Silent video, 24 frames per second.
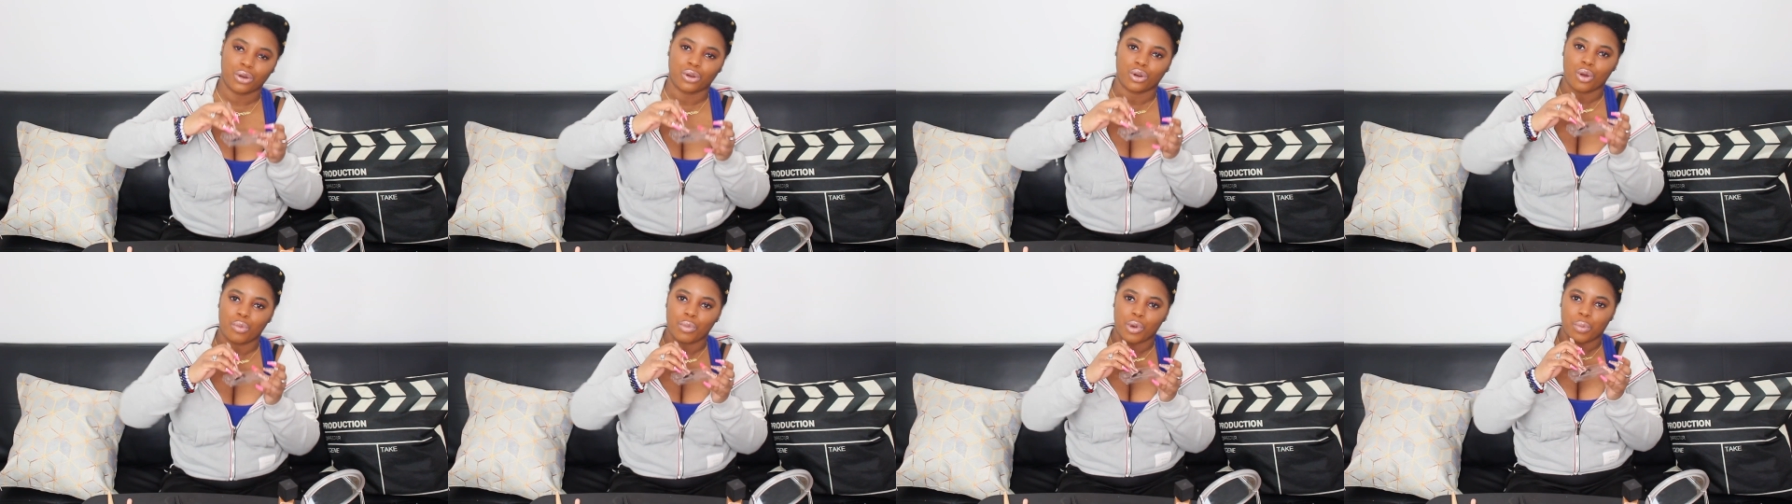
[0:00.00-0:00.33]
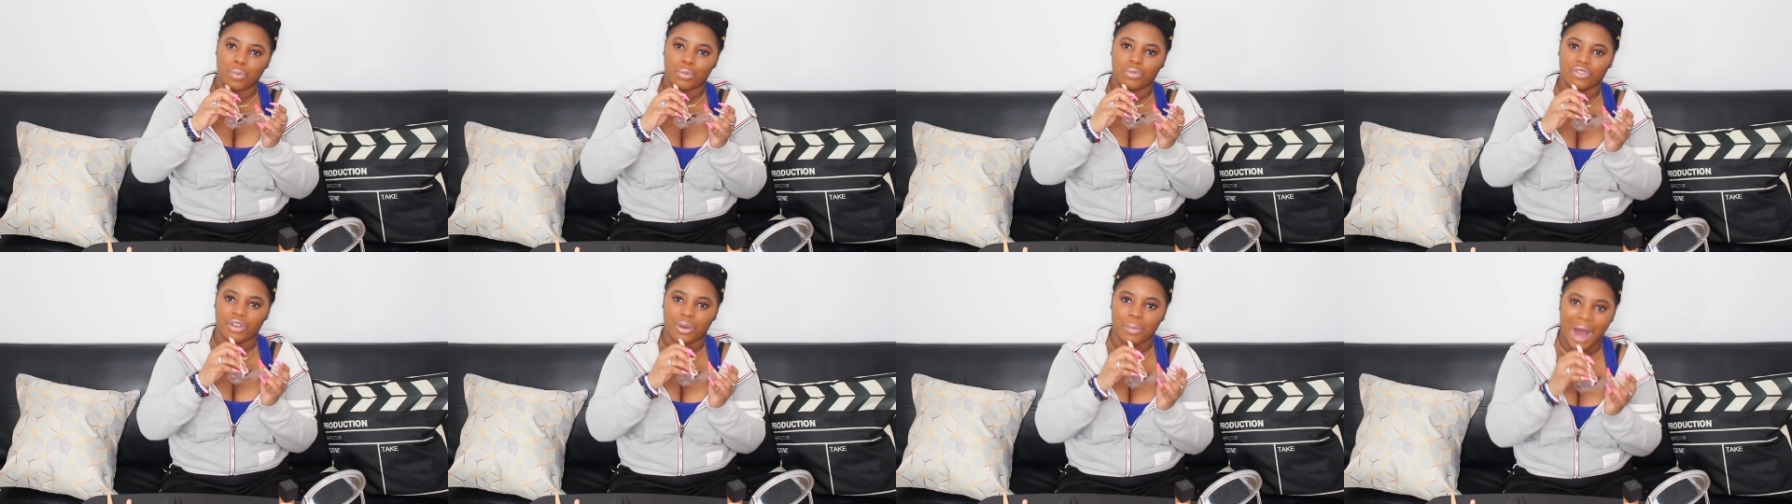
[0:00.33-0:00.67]
going Ma kon komon
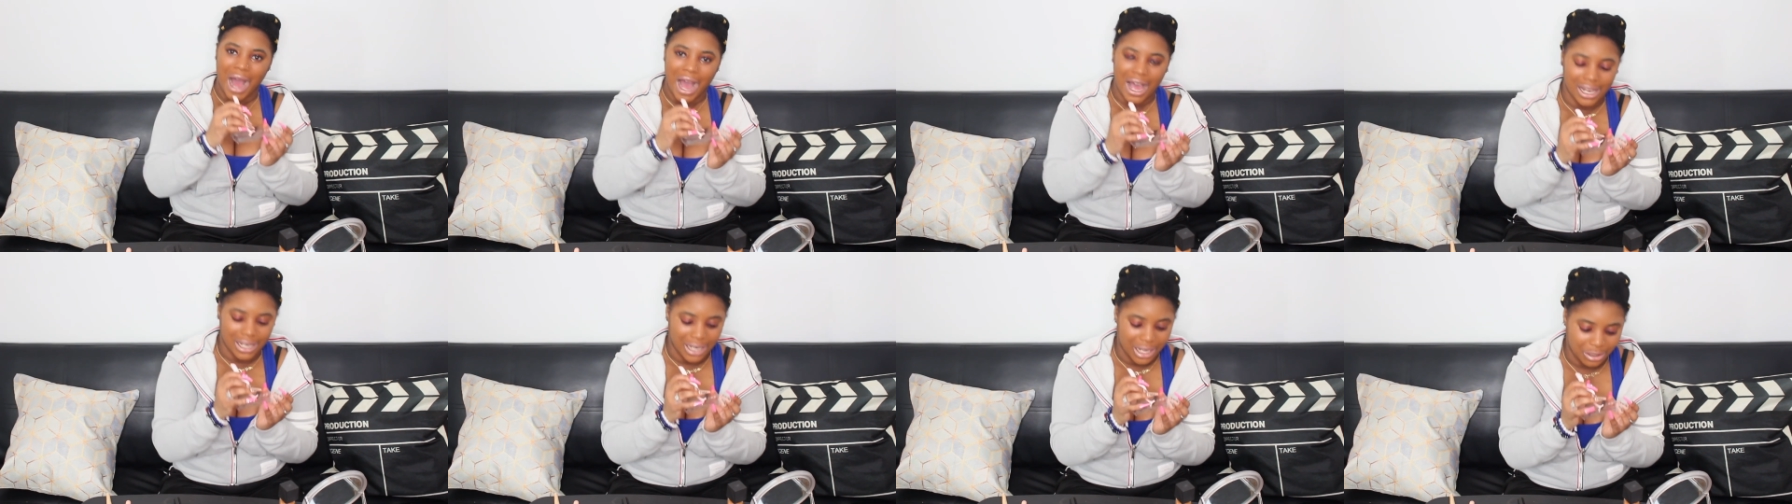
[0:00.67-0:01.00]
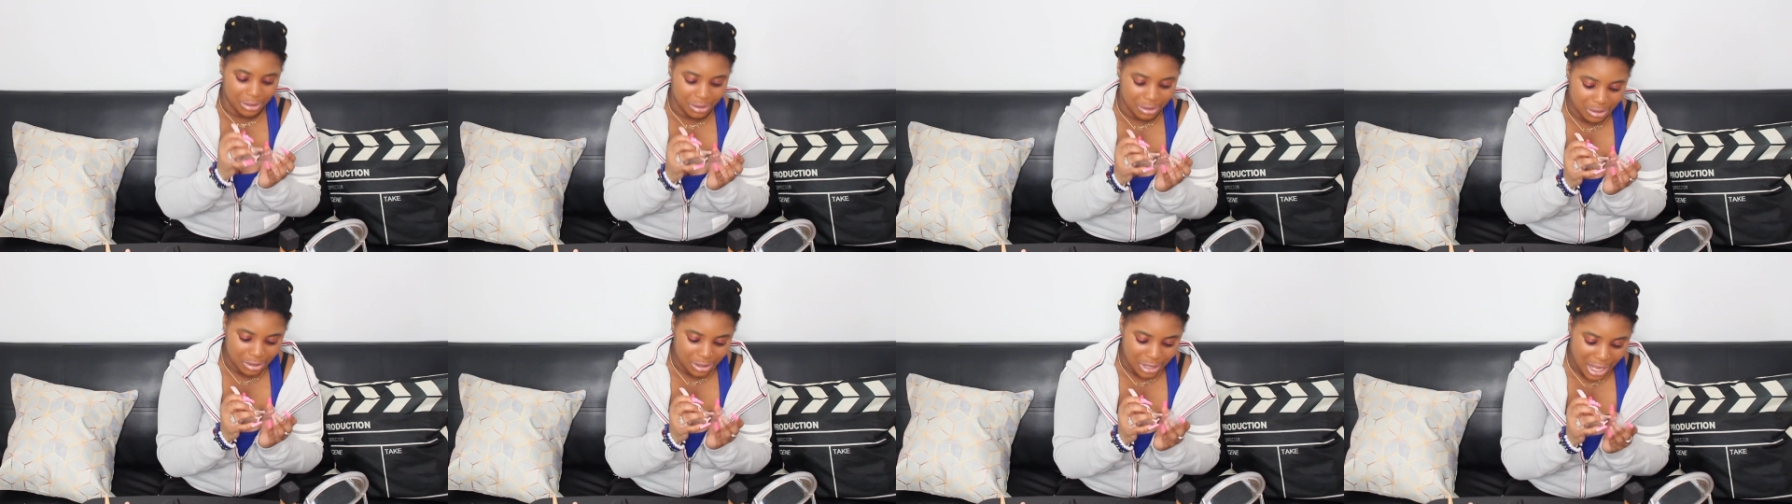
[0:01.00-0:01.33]
pou fè baye I
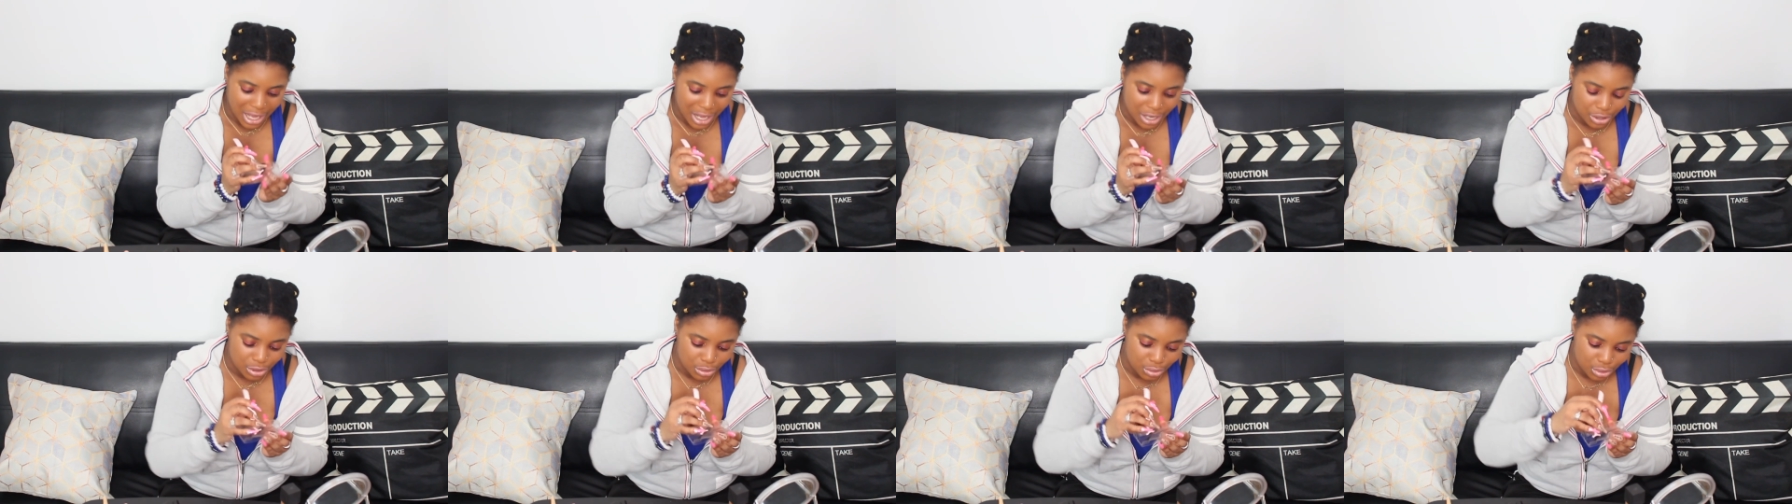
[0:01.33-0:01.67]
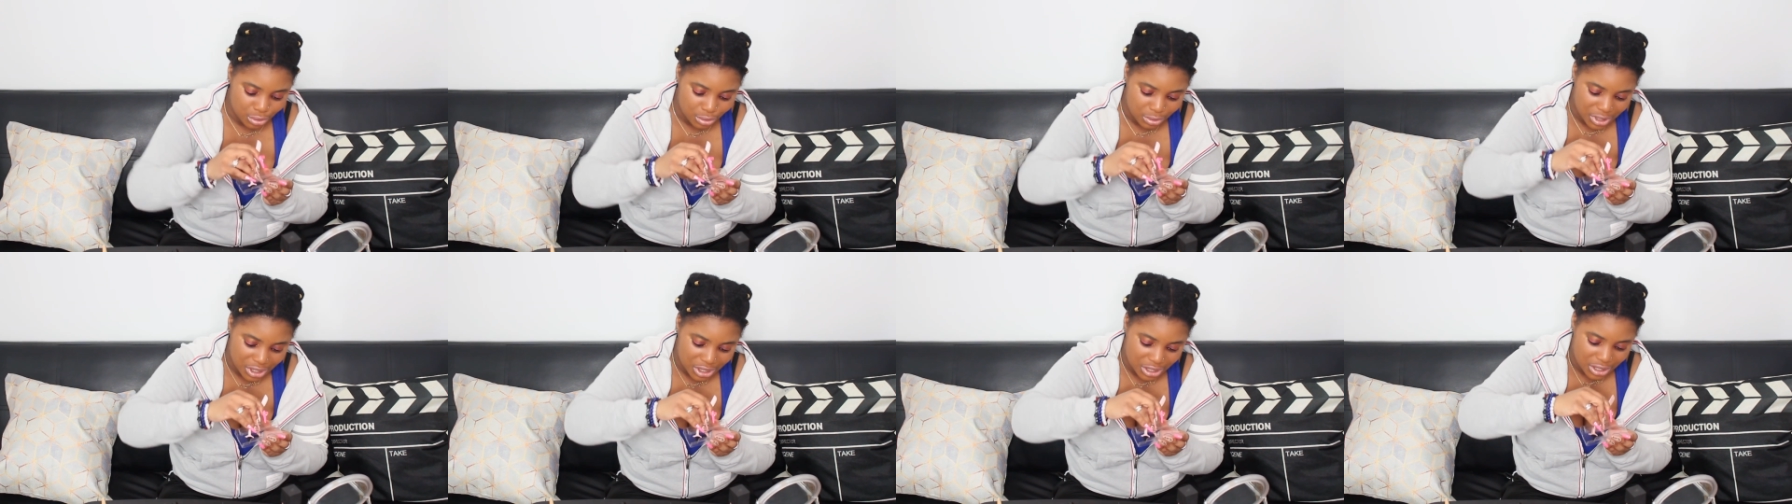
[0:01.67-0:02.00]
know. How do you
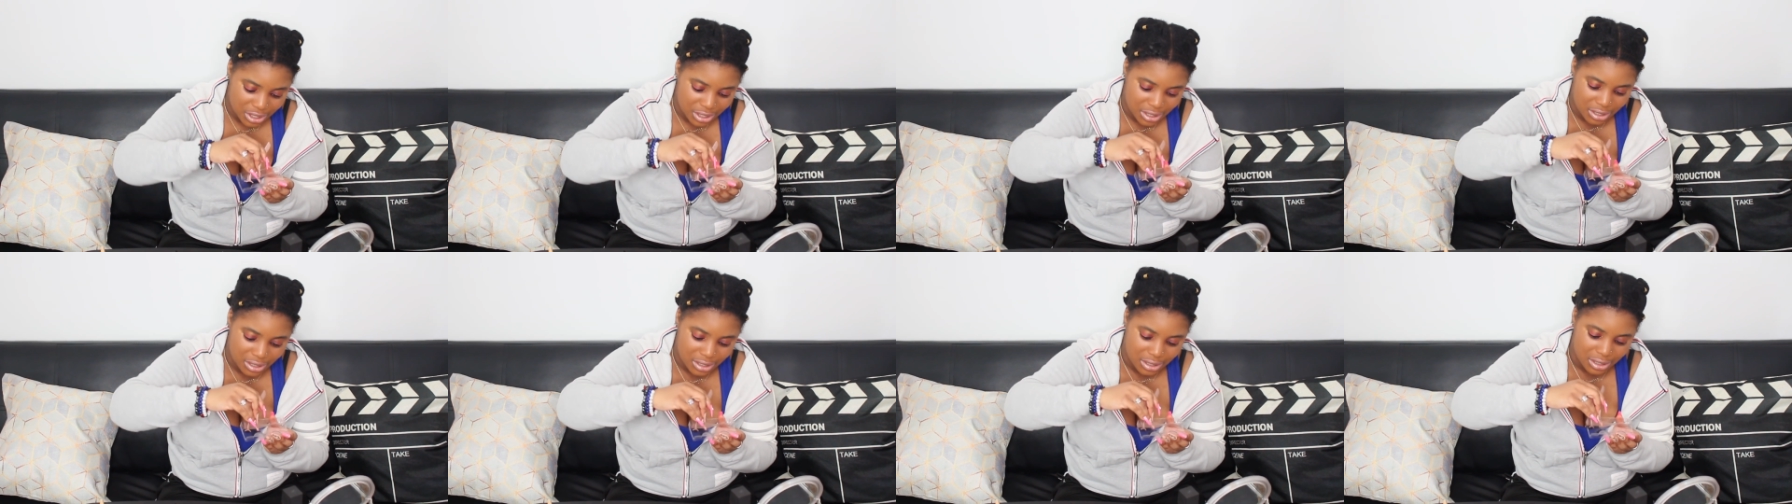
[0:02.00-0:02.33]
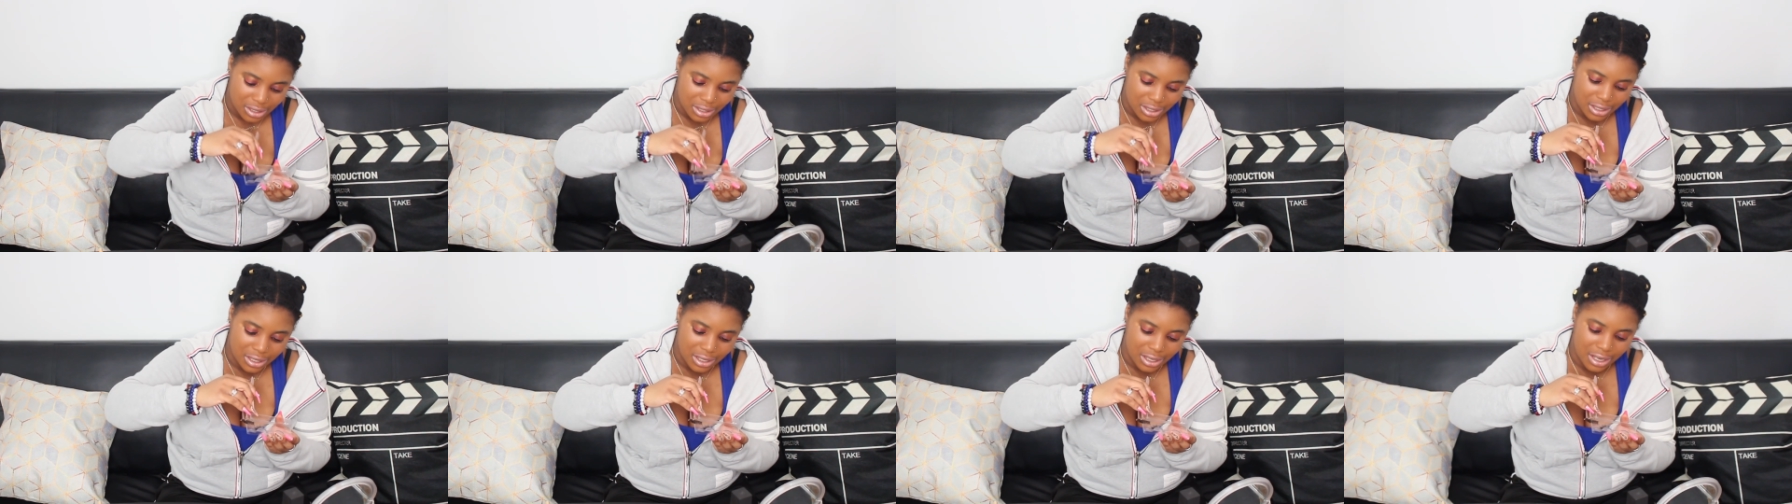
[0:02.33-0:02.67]
do this?
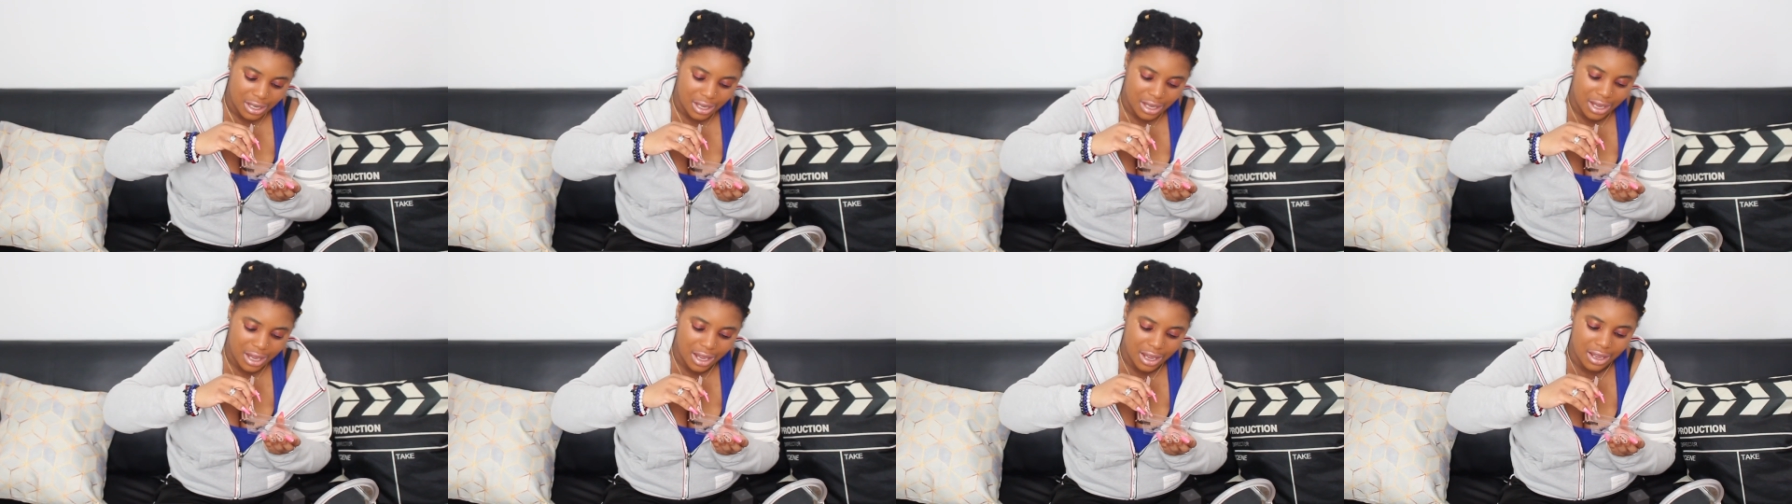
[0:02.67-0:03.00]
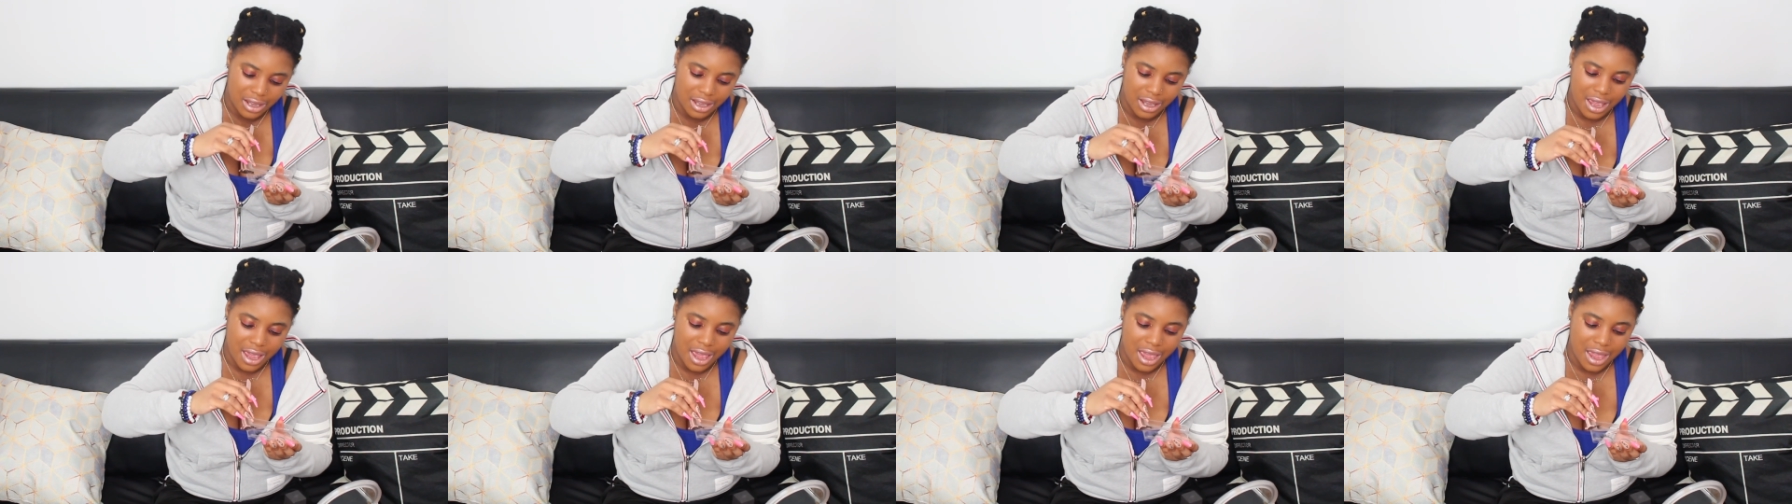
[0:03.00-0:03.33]
Hey,
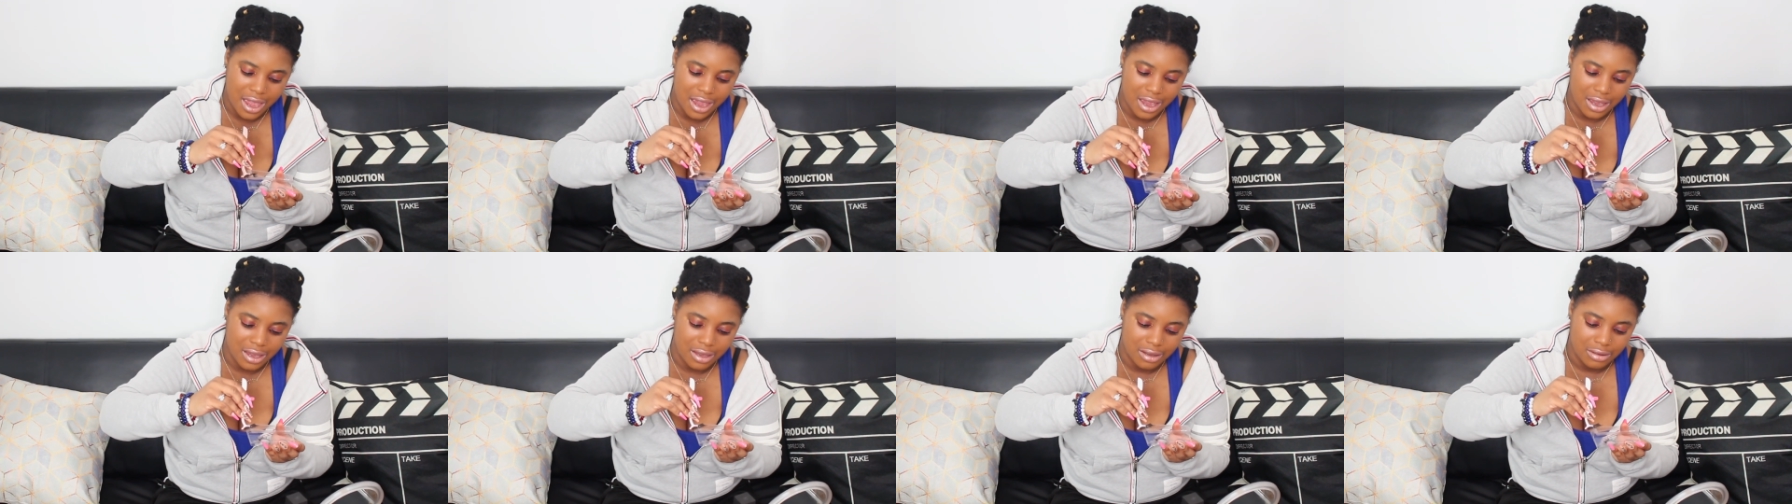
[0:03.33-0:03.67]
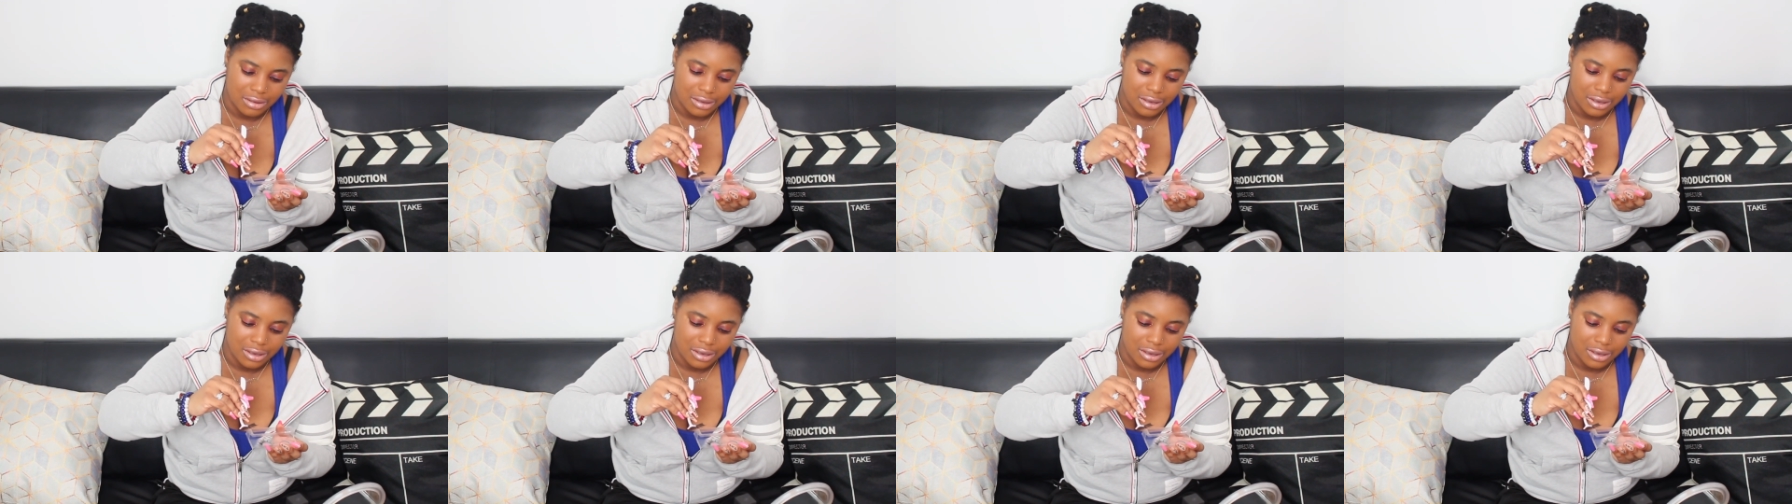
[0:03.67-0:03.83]
hey!